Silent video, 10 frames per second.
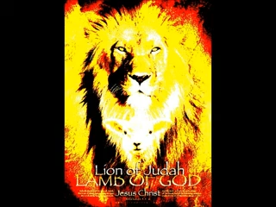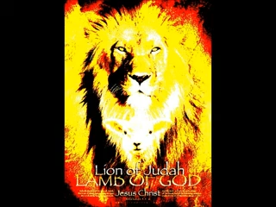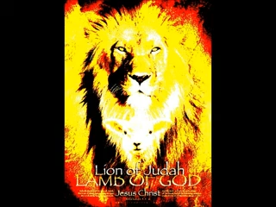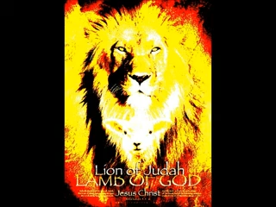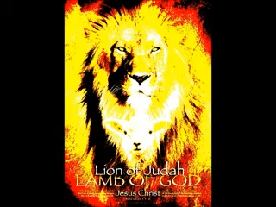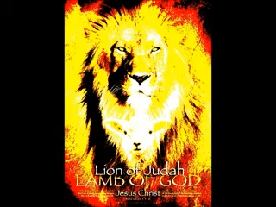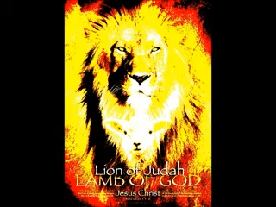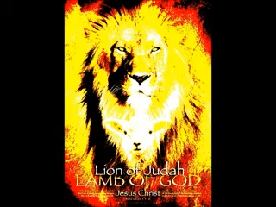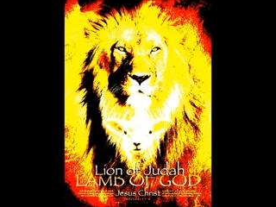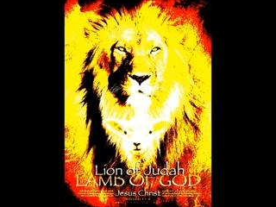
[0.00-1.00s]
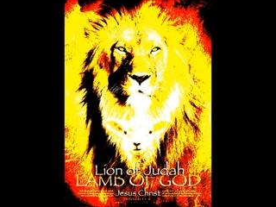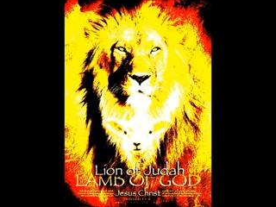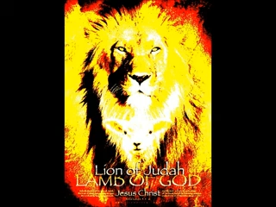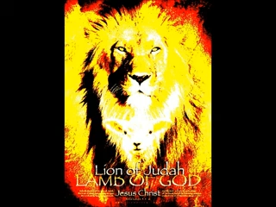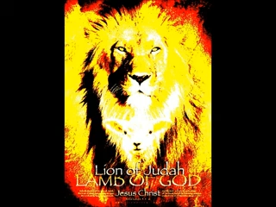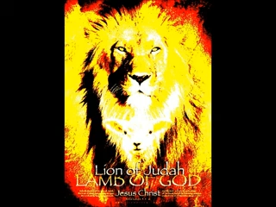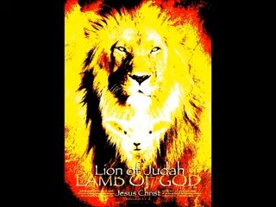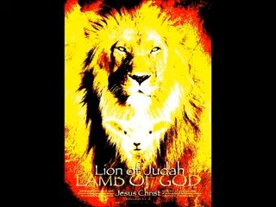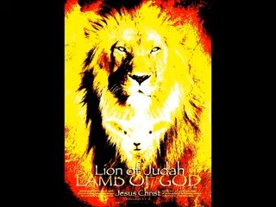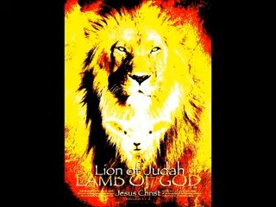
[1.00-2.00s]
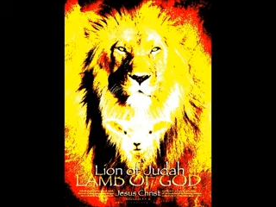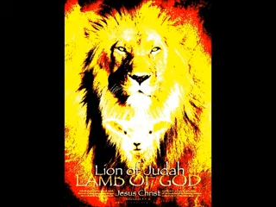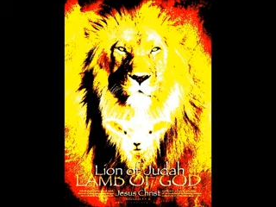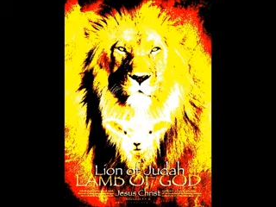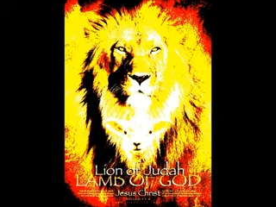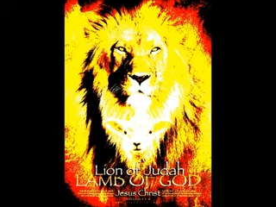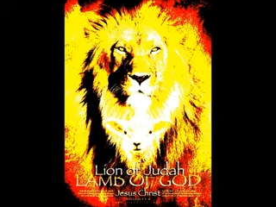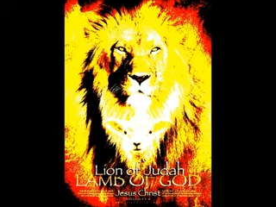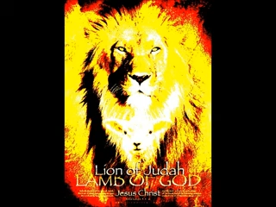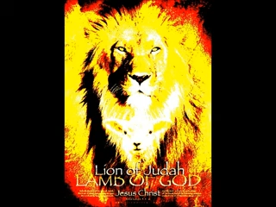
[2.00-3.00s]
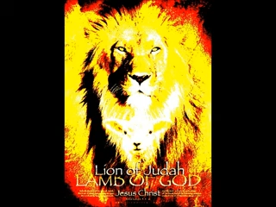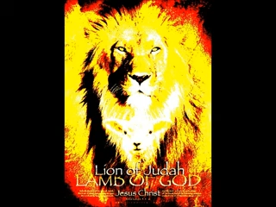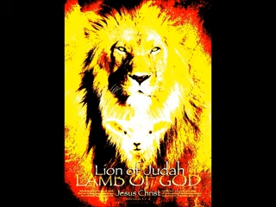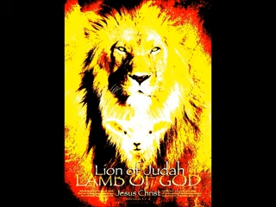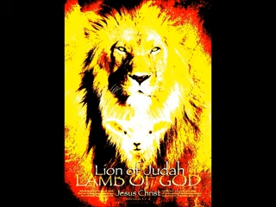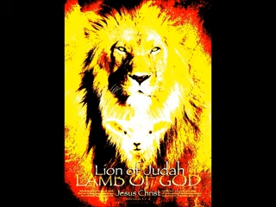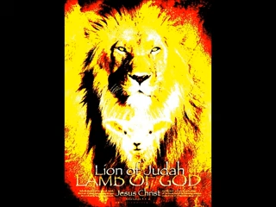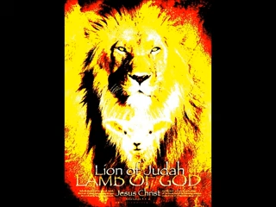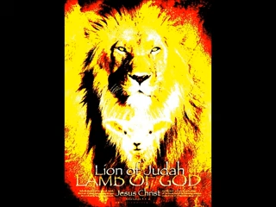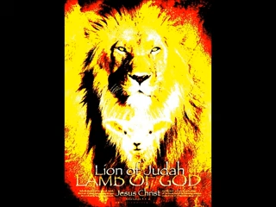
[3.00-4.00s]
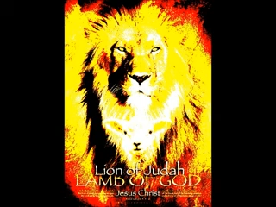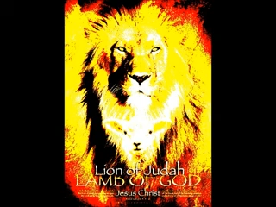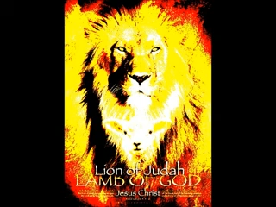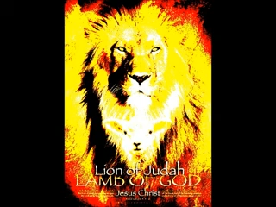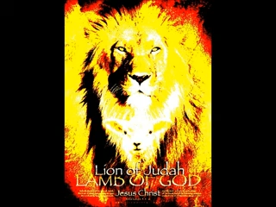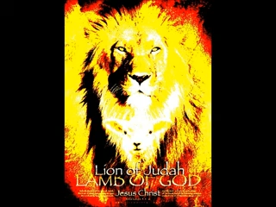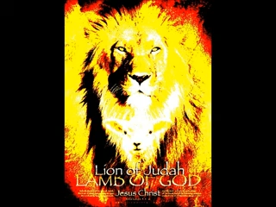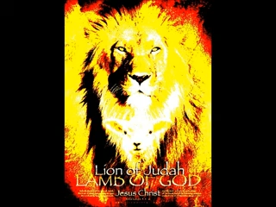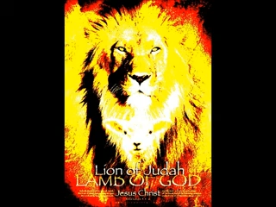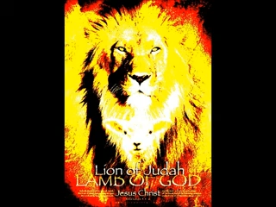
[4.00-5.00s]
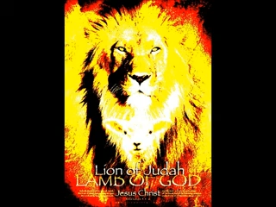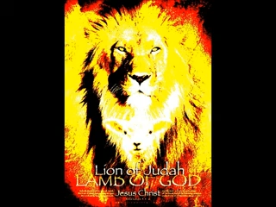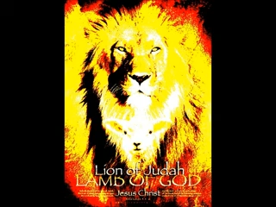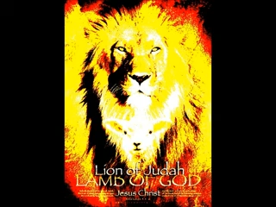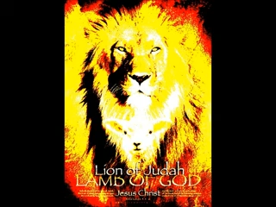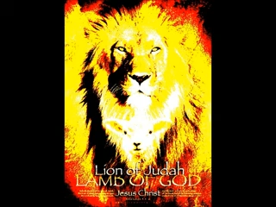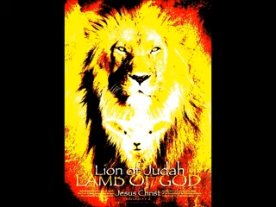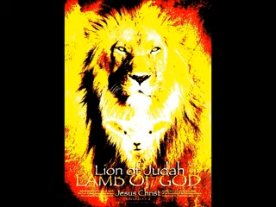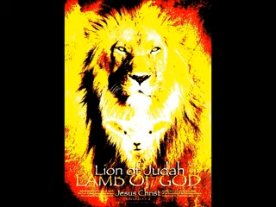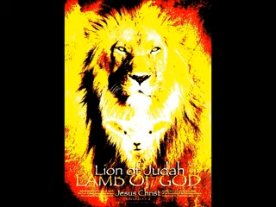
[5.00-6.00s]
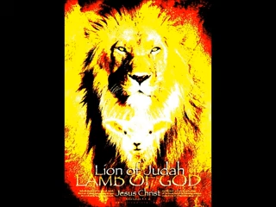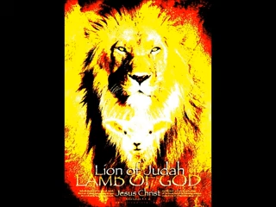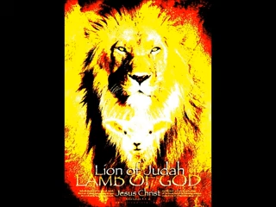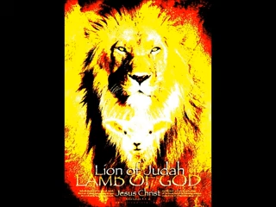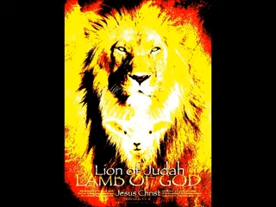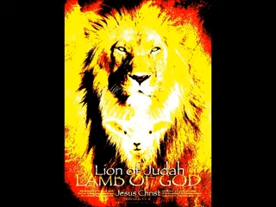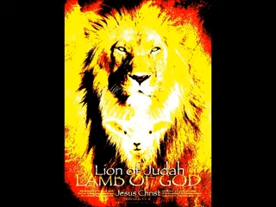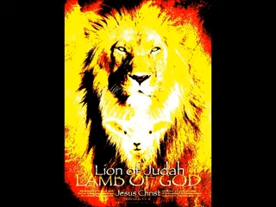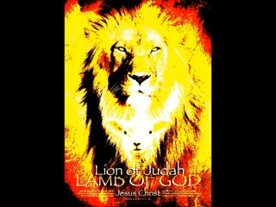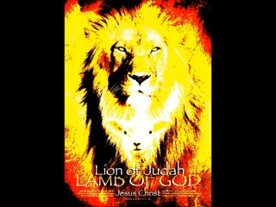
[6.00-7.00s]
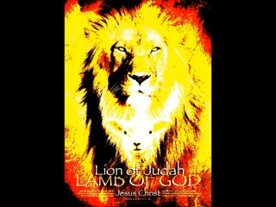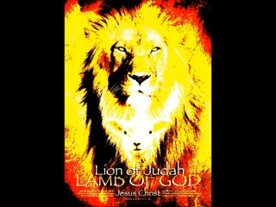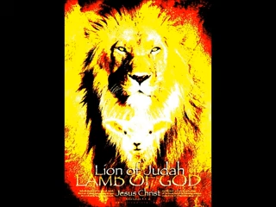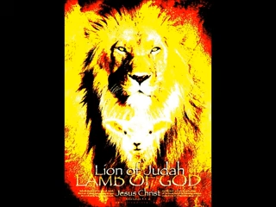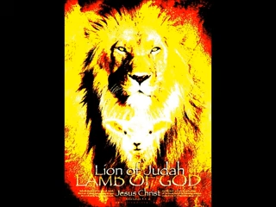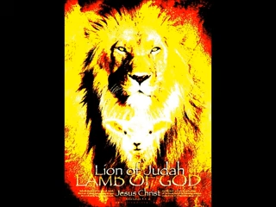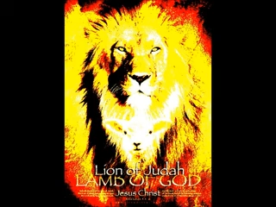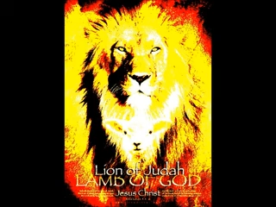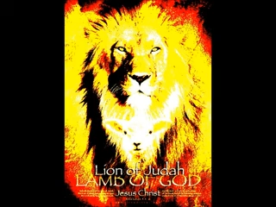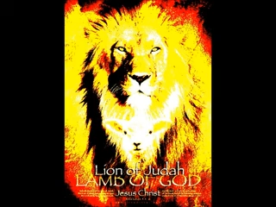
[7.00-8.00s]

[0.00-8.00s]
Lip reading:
Nobody's mouth can be seen.